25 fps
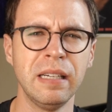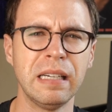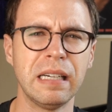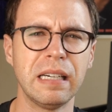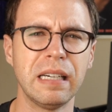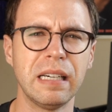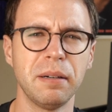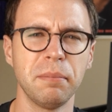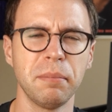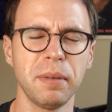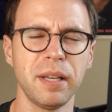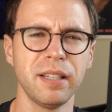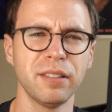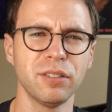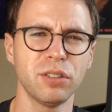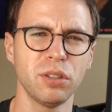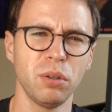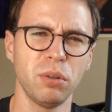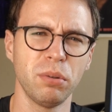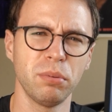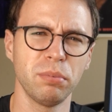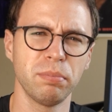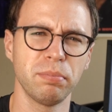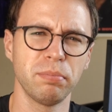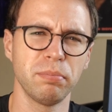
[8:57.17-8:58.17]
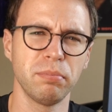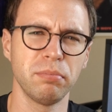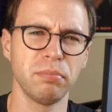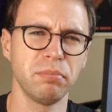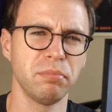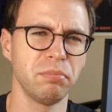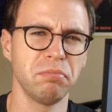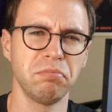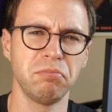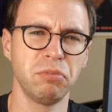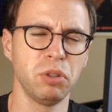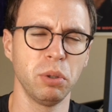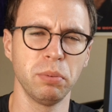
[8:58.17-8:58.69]
um, and so
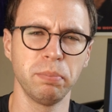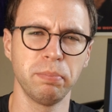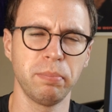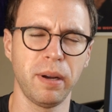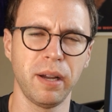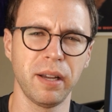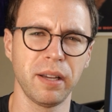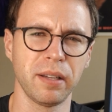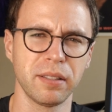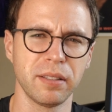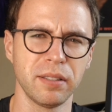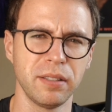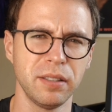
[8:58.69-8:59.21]
don't buy it.